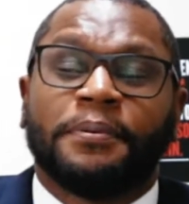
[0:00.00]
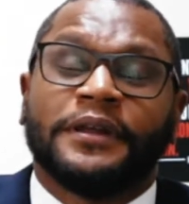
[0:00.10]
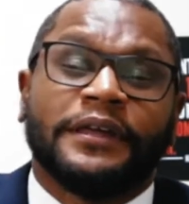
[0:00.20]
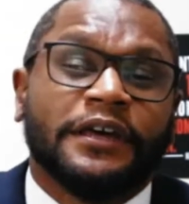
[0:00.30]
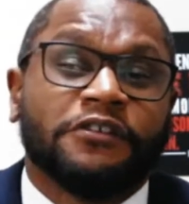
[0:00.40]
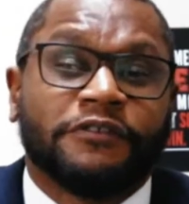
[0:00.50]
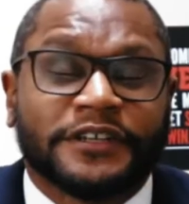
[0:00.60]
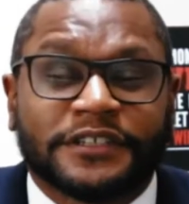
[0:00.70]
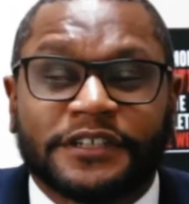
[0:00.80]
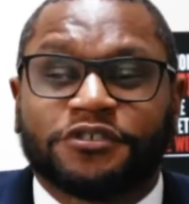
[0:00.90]
get a
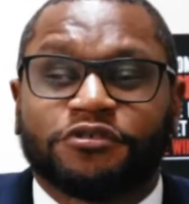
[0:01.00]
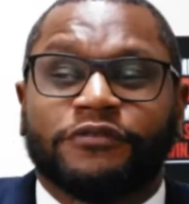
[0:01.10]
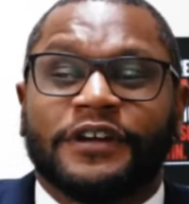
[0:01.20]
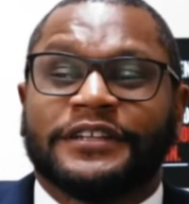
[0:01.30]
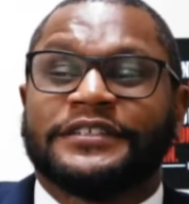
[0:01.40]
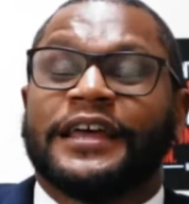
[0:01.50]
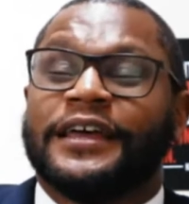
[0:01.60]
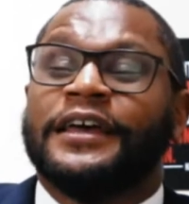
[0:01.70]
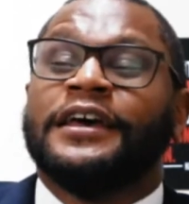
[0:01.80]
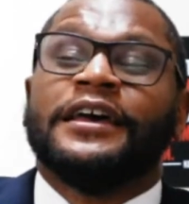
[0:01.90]
residential real estate.
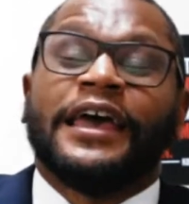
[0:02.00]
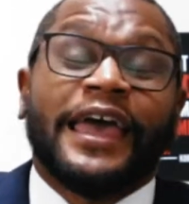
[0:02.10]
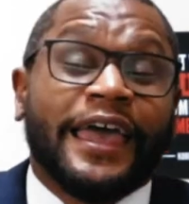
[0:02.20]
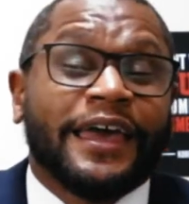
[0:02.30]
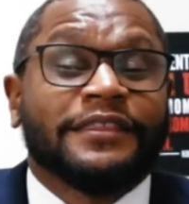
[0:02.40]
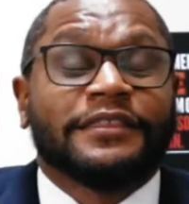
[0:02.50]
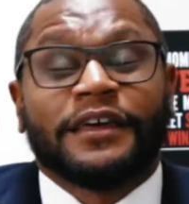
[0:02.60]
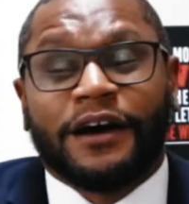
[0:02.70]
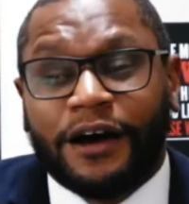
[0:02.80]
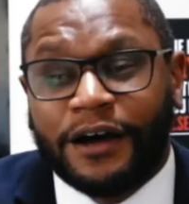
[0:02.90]
And there
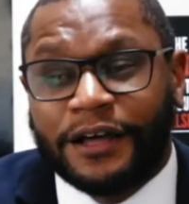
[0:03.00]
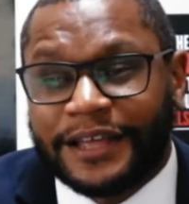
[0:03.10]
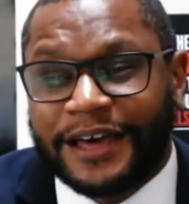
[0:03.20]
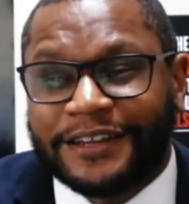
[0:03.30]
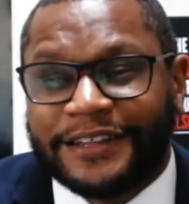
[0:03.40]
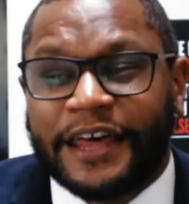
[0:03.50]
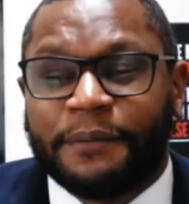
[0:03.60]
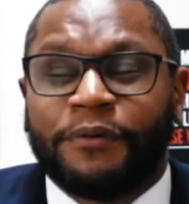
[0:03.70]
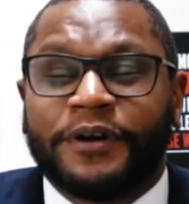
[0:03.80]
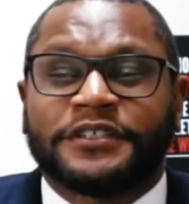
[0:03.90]
are a lot of data
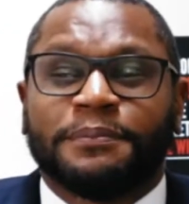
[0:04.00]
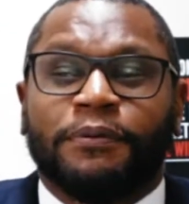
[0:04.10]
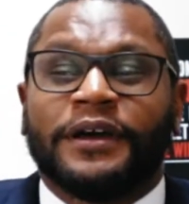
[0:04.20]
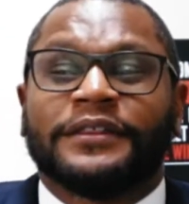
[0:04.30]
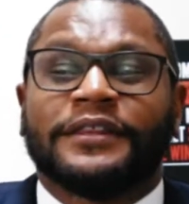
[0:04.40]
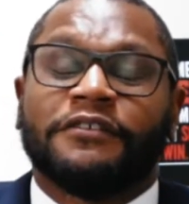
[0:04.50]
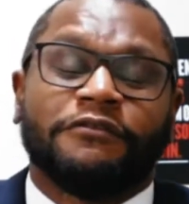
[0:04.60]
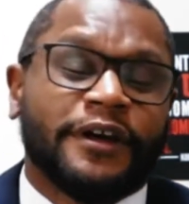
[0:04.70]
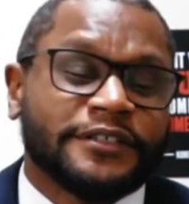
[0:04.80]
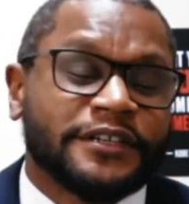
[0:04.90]
points to point that
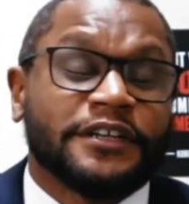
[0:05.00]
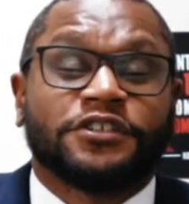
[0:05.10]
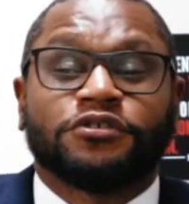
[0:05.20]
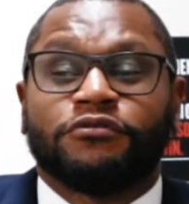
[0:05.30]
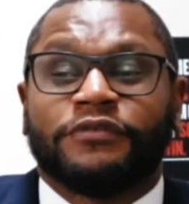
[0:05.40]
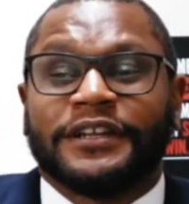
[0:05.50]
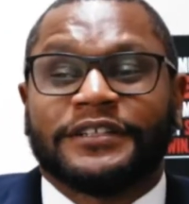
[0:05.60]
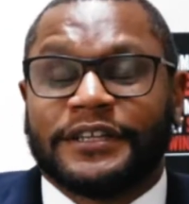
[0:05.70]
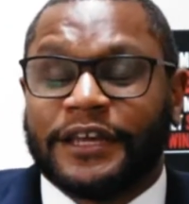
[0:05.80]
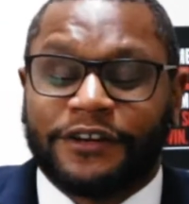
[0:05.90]
residential real
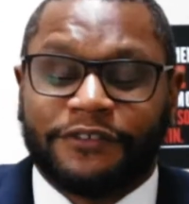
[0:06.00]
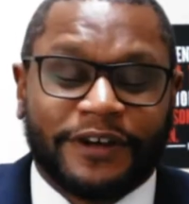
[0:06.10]
estate, your